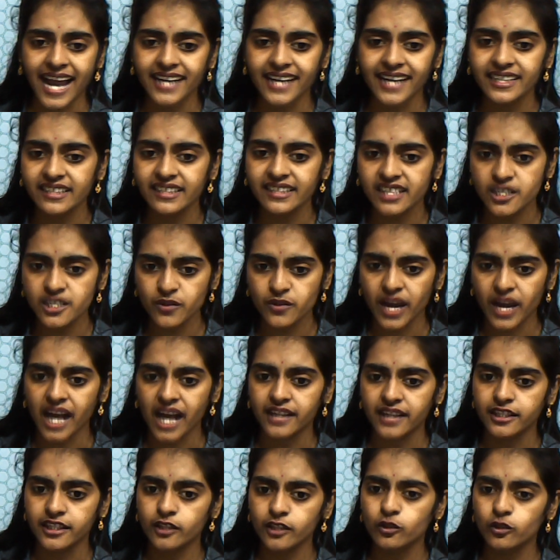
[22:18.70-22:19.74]
in this way,
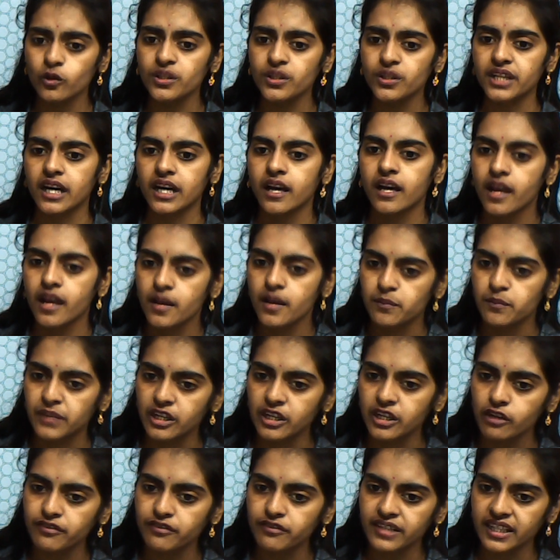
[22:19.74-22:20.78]
under root
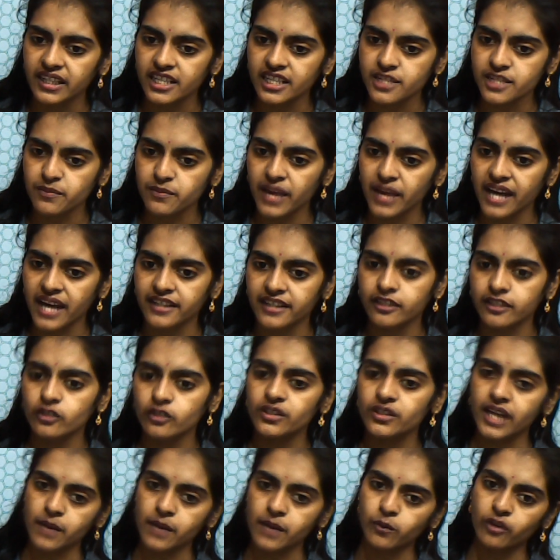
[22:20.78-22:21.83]
below fingers by under
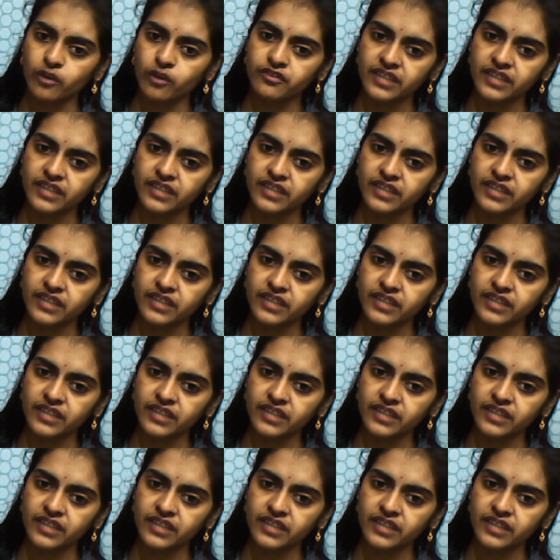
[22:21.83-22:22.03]
root above